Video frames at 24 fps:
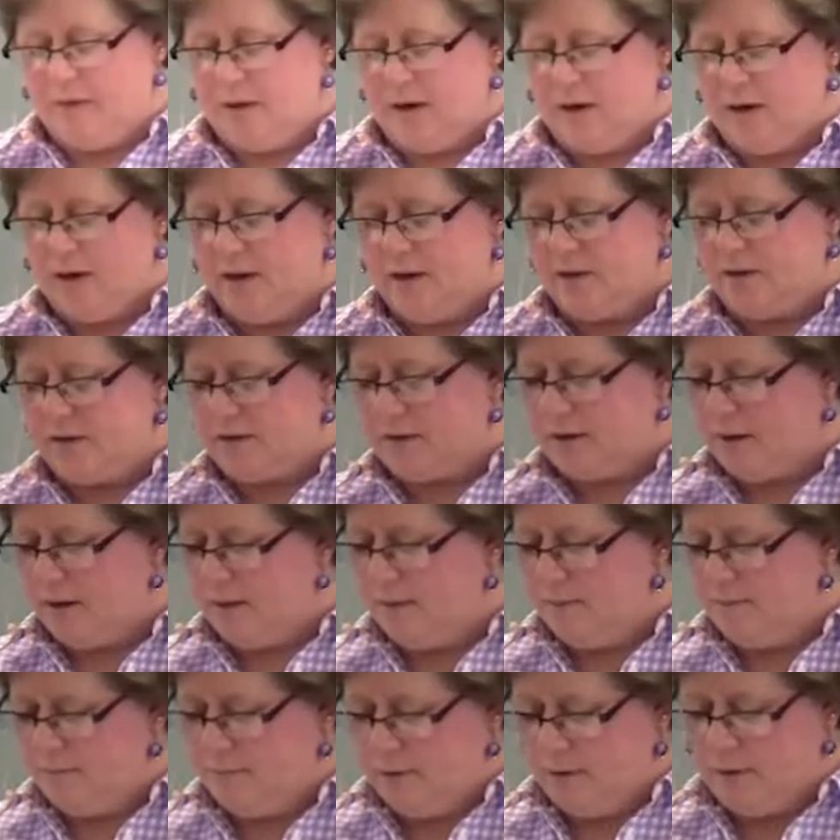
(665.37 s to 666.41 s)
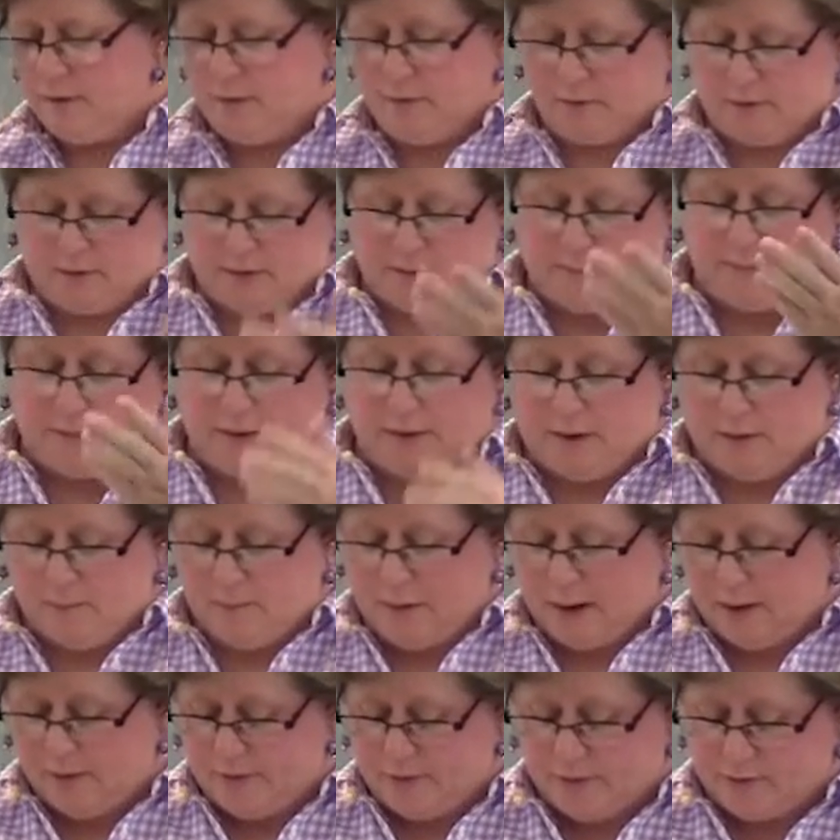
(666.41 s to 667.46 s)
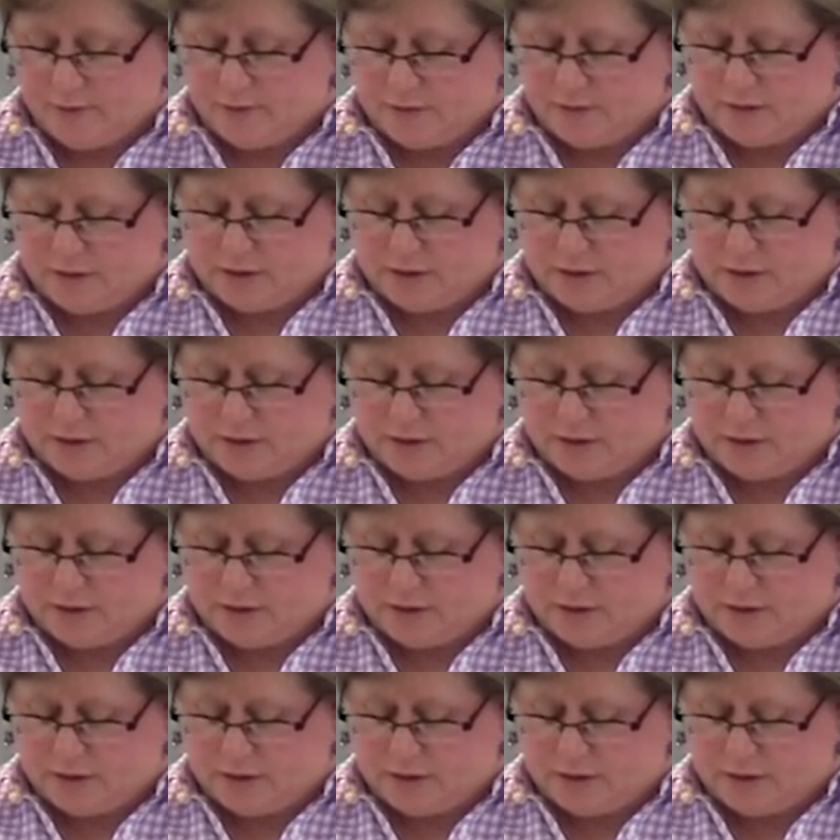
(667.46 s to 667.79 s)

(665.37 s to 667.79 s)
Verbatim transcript: Minutes um, or something about this on